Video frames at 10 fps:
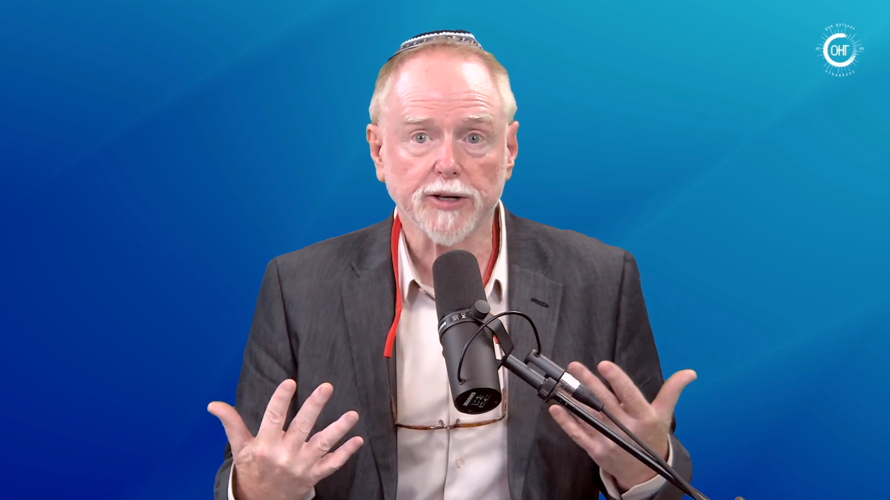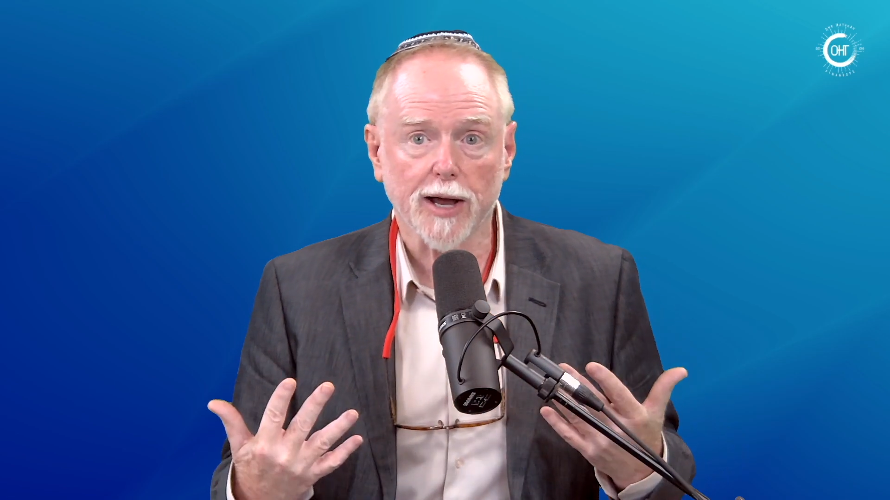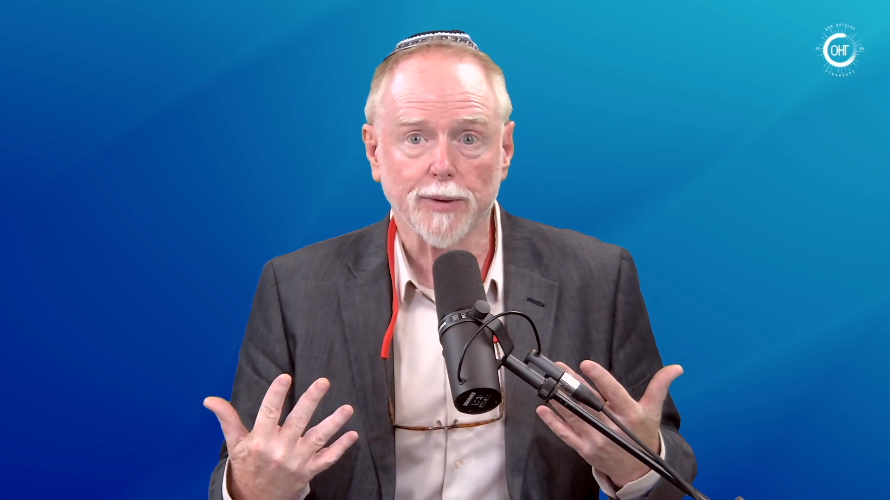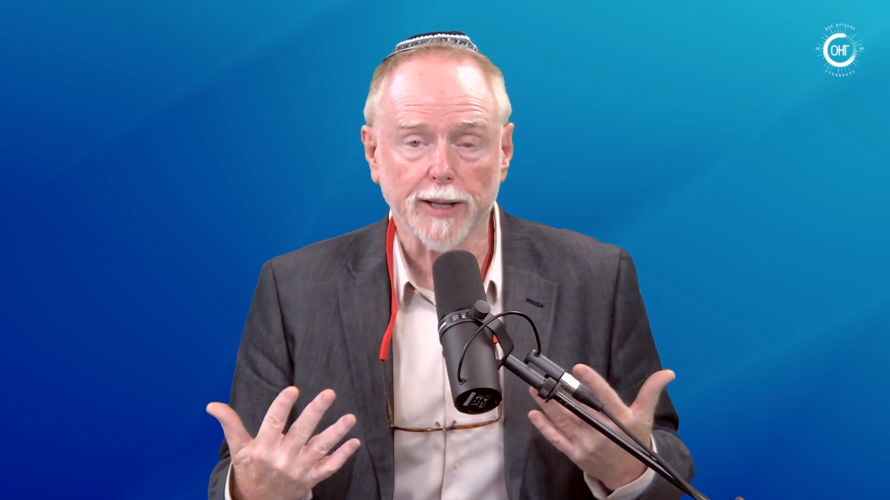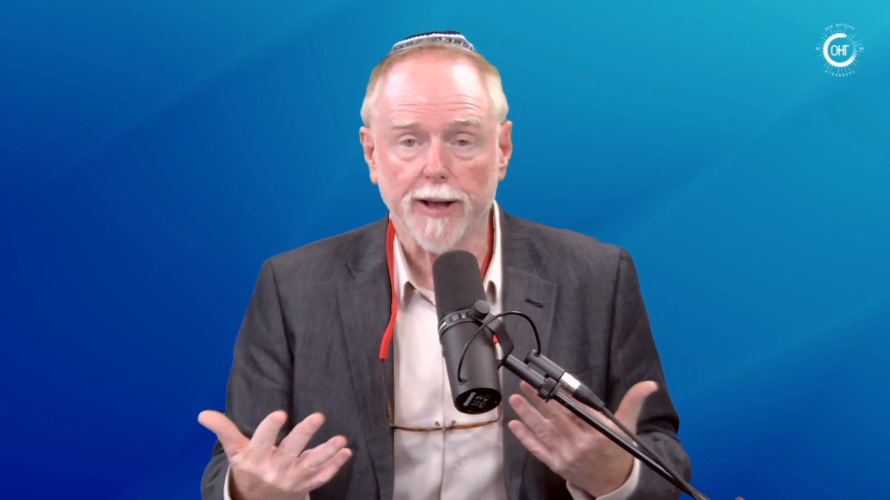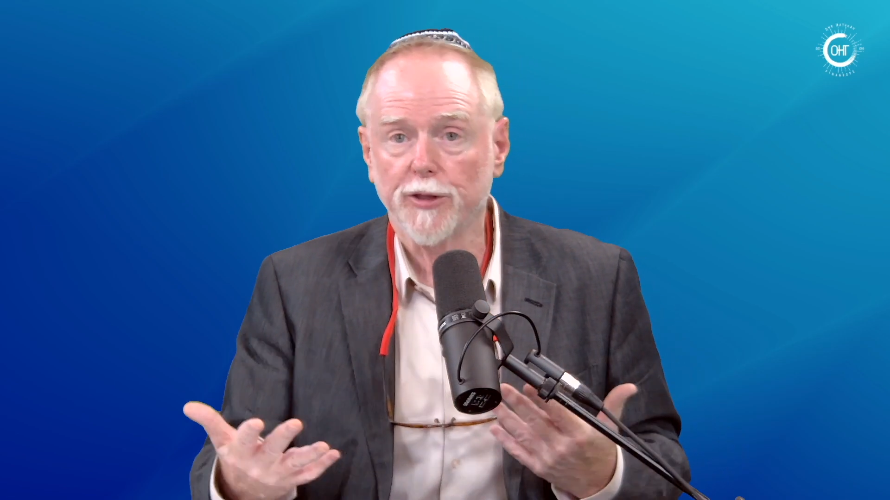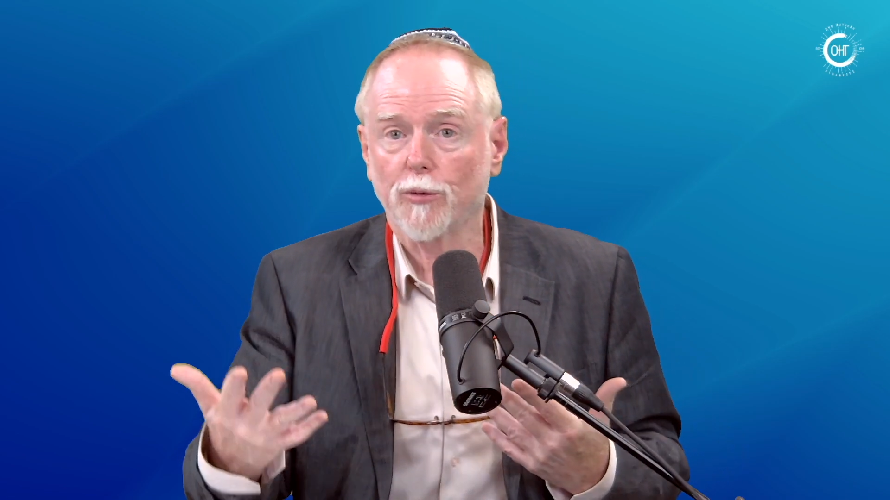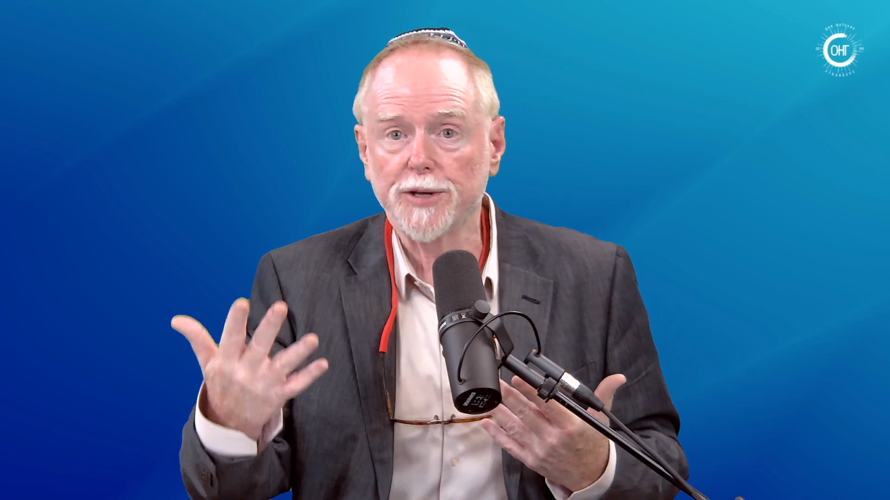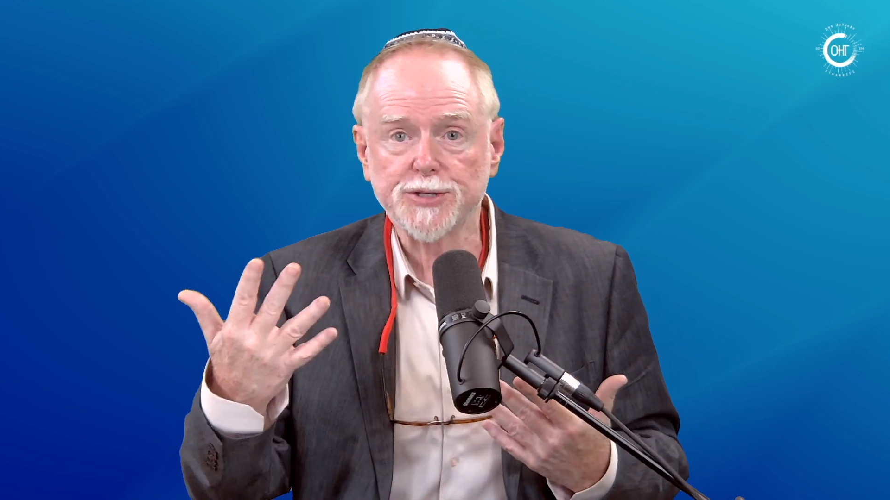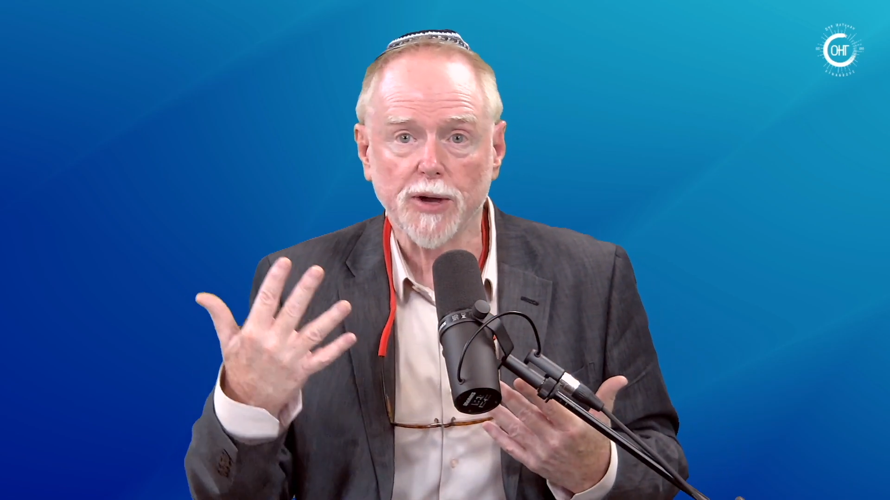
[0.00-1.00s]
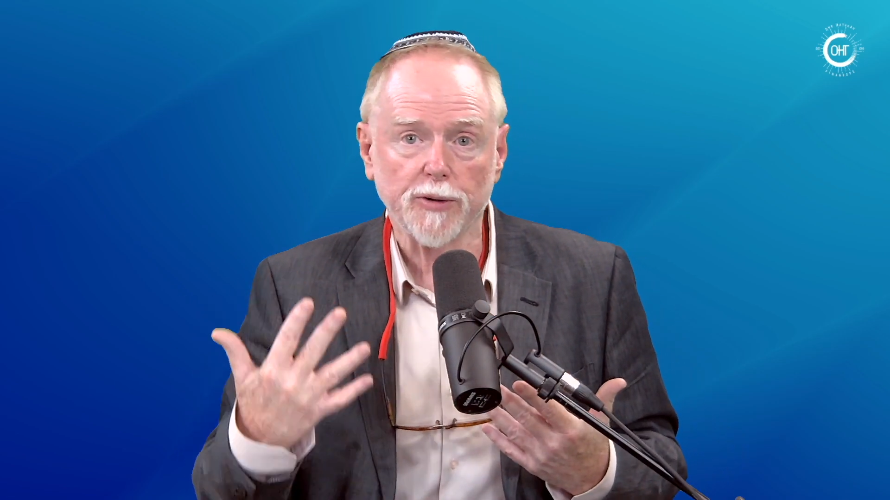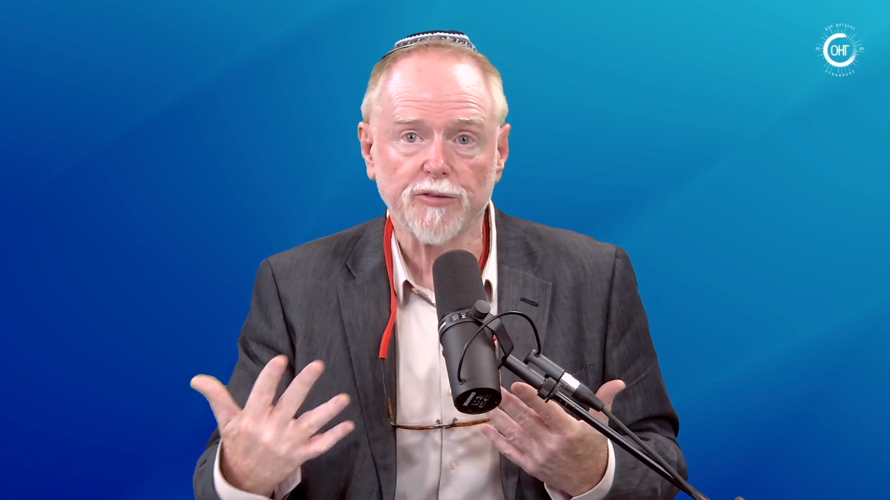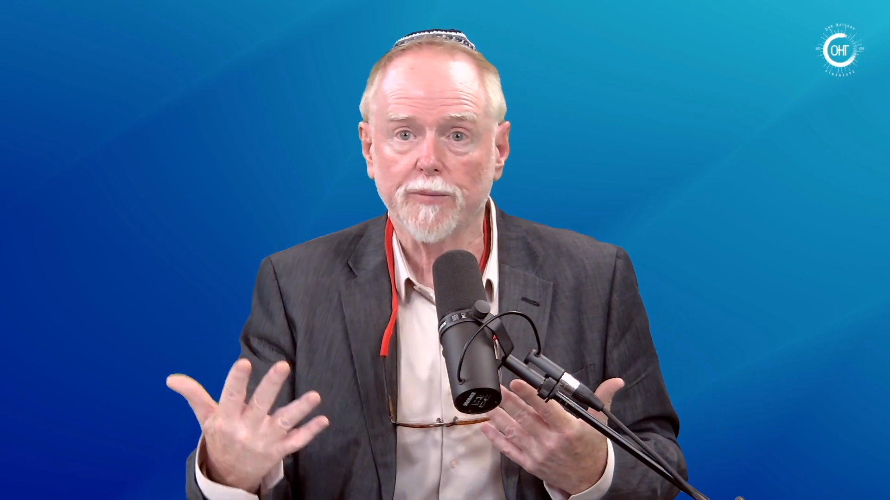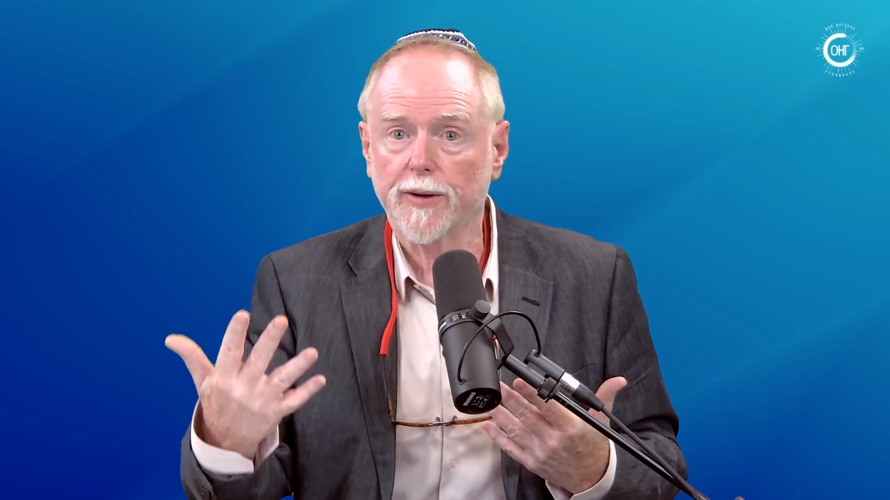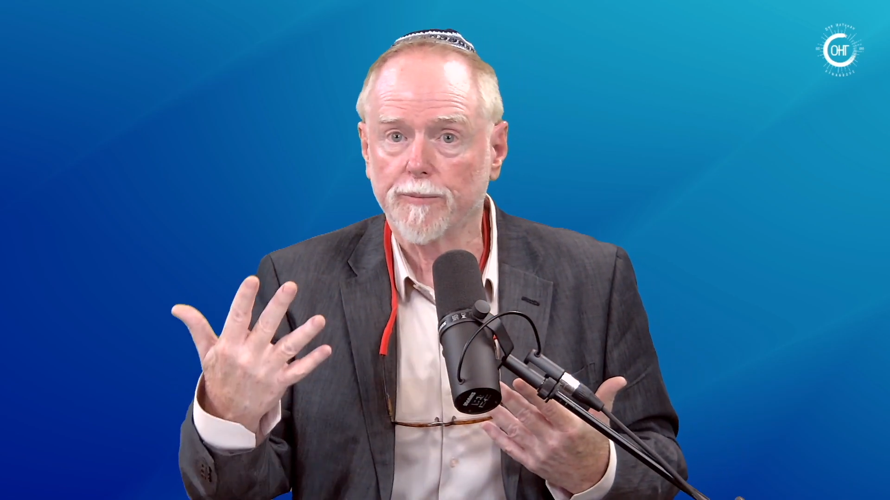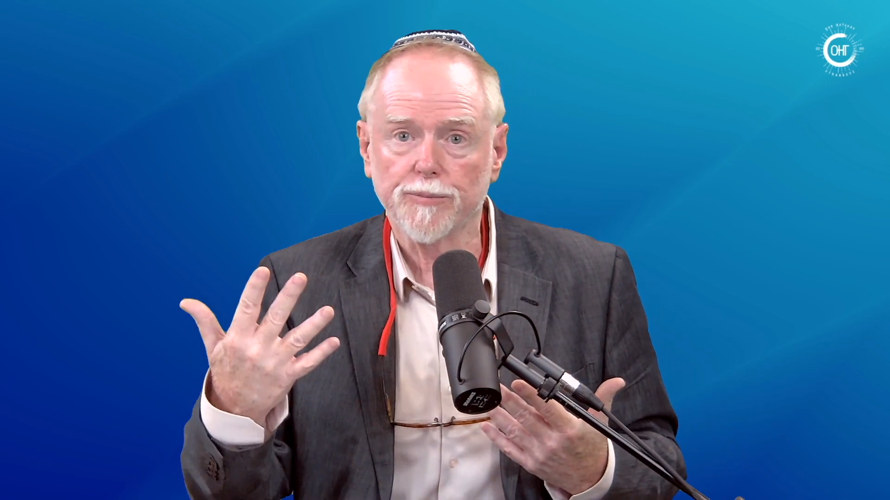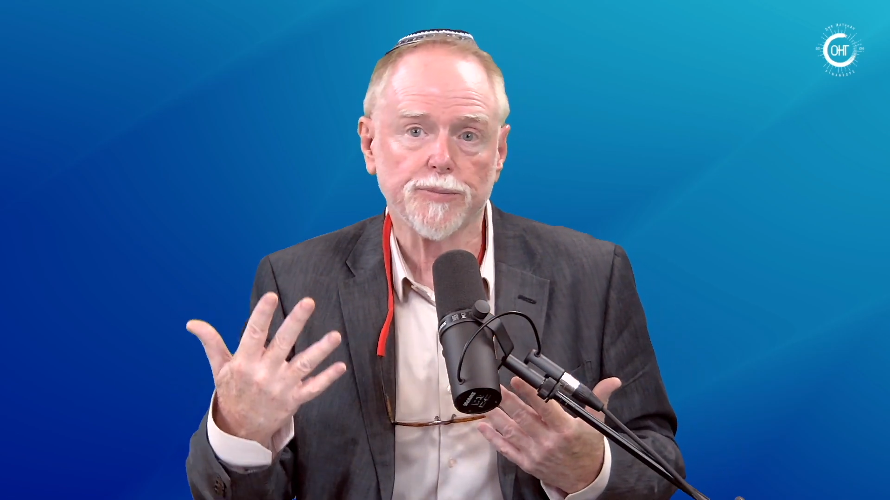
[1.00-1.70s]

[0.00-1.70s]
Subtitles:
Kabbalah, and there'll be someone from